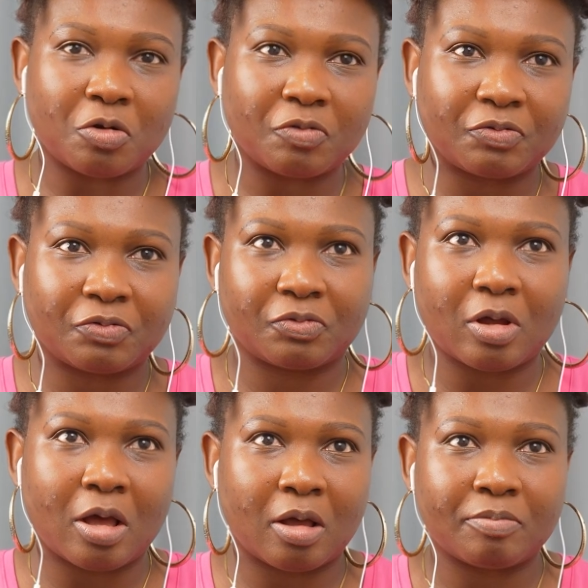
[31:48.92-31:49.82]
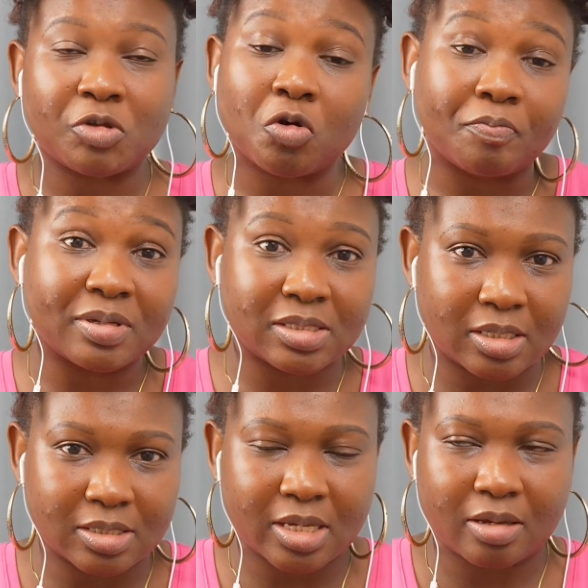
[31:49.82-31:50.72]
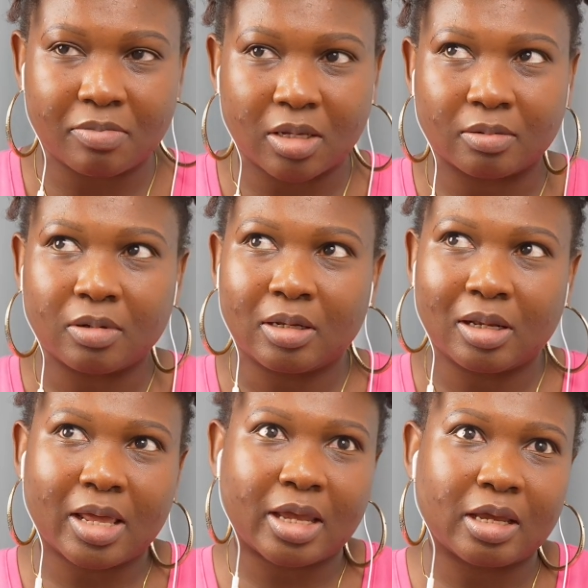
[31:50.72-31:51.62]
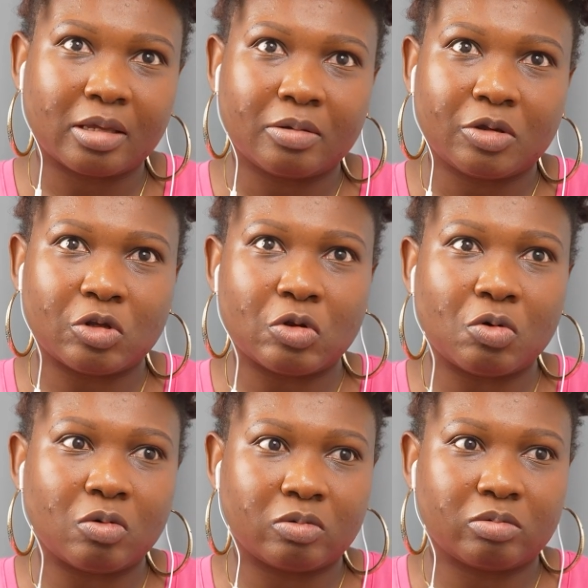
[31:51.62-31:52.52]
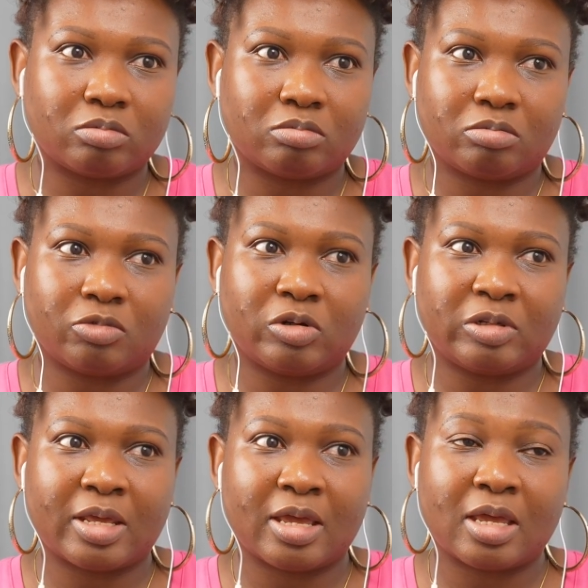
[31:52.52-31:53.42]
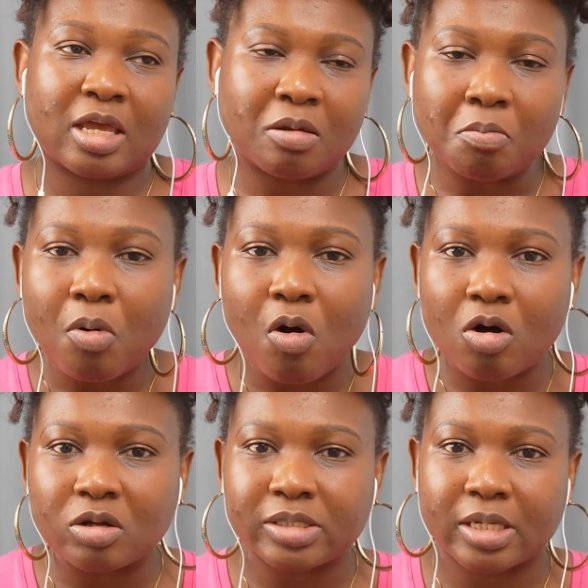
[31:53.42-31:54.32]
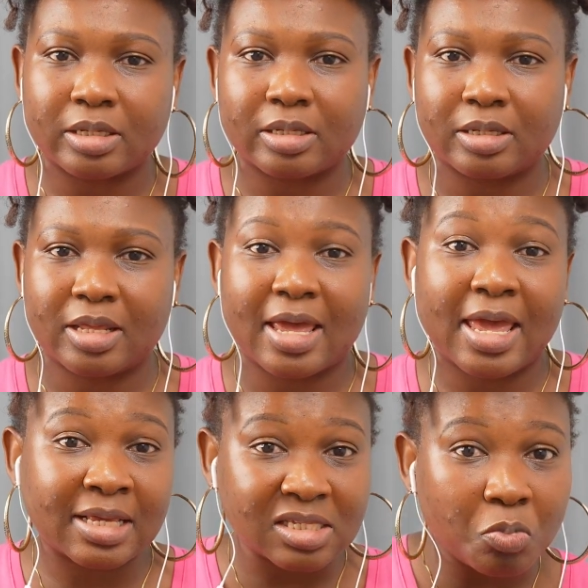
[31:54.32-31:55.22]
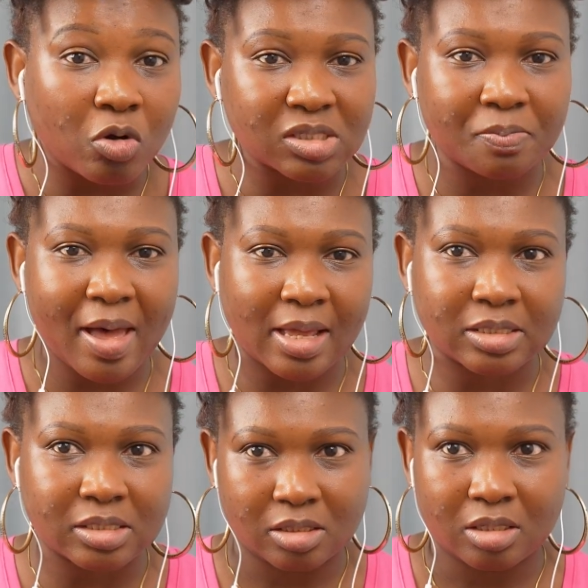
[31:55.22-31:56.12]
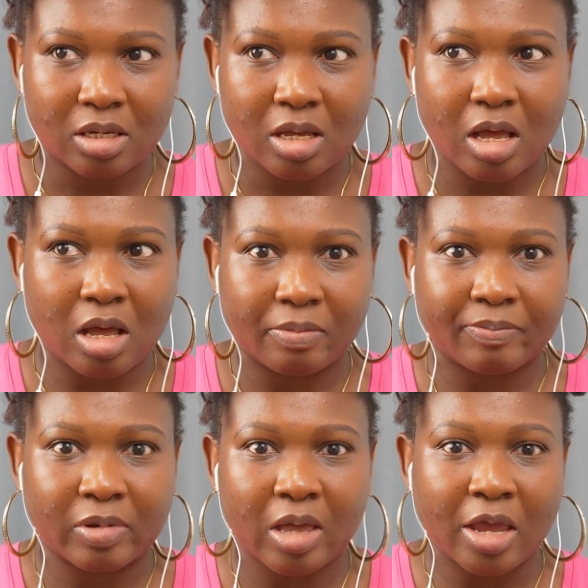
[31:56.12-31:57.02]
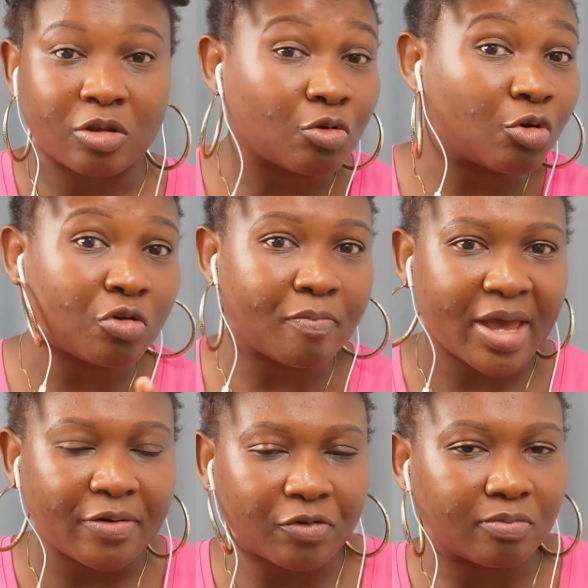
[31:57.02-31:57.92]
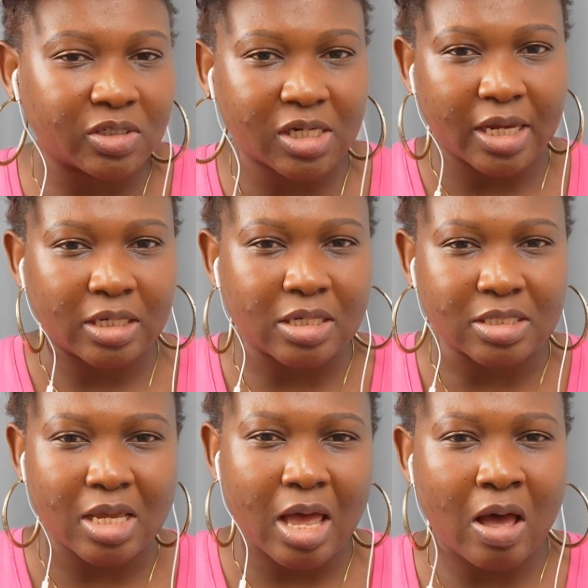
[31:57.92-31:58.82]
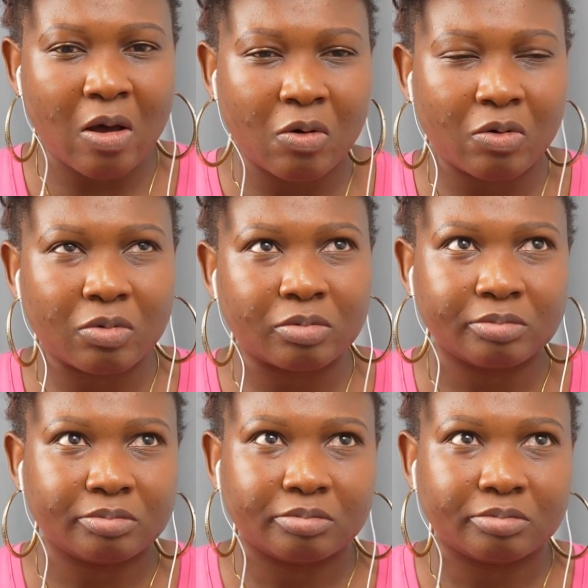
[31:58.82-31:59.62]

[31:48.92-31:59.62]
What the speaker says: of your business? I mean, like, you know, the import and the export part. I know you buy from Chinese. How